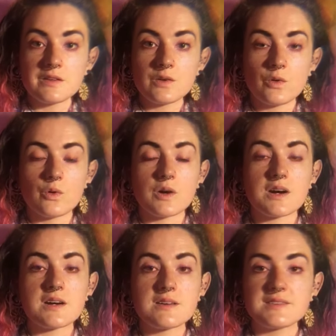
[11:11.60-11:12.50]

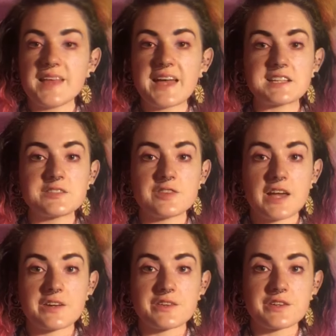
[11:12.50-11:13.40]
Or legs flat
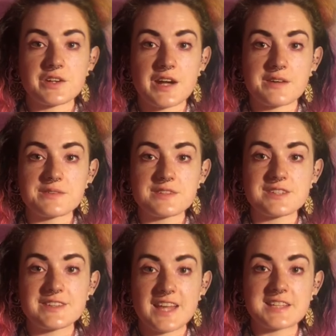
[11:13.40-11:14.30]
on the ground.
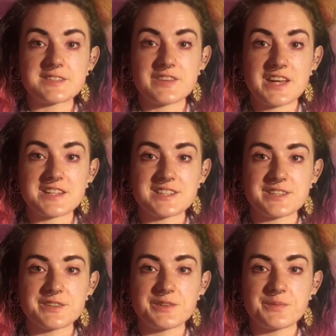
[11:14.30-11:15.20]
That's fine
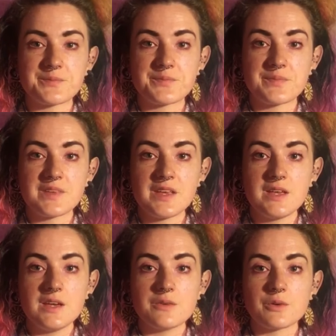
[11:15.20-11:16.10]
too.
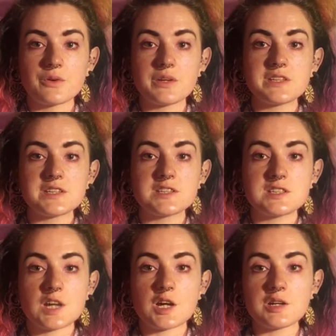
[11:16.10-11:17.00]
We're going to
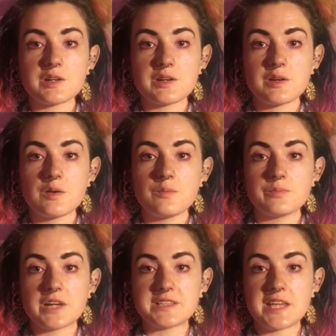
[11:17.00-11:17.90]
start
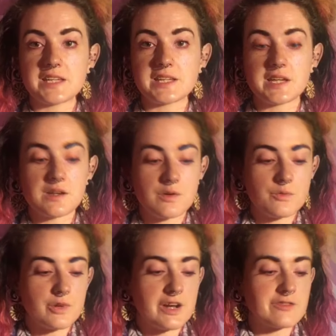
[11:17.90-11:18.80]
by taking
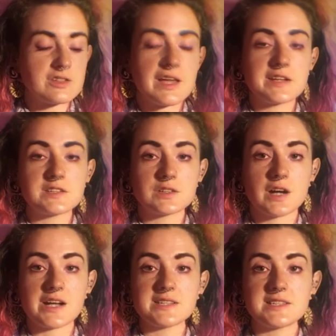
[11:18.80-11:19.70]
whatever leg is
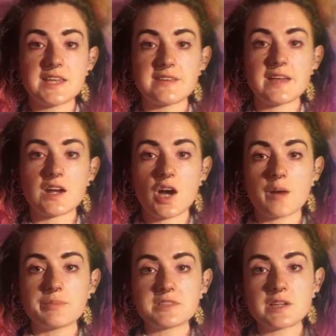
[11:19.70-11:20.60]
crossed, take that
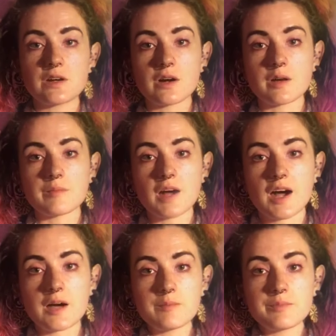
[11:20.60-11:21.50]
opposite arm
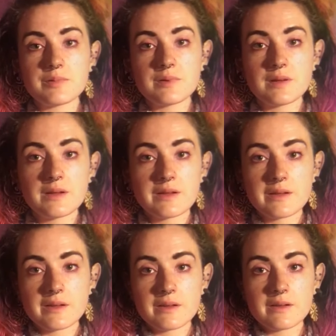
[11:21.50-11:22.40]
up,
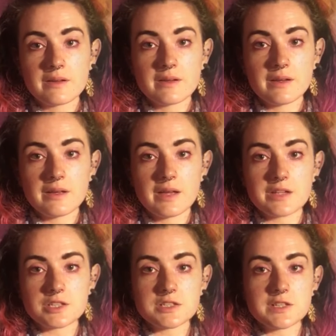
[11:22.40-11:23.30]
and
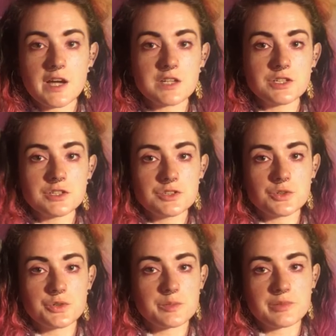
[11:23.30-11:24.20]
just touch your
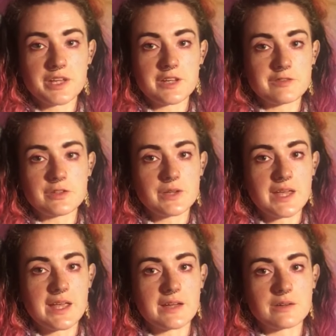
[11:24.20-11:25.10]
shoulder blade if you
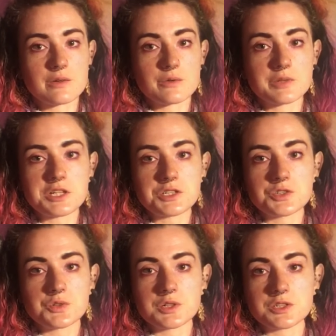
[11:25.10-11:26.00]
can, or reach
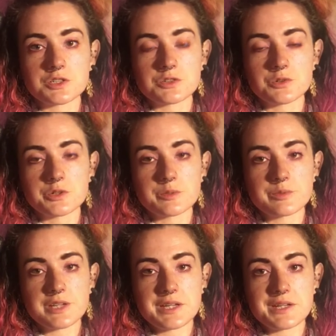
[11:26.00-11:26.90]
towards your shoulder
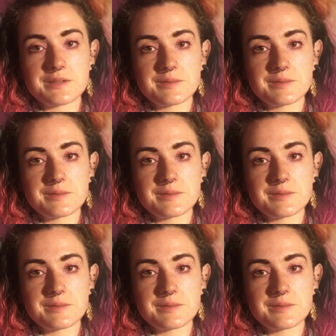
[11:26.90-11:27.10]
blade.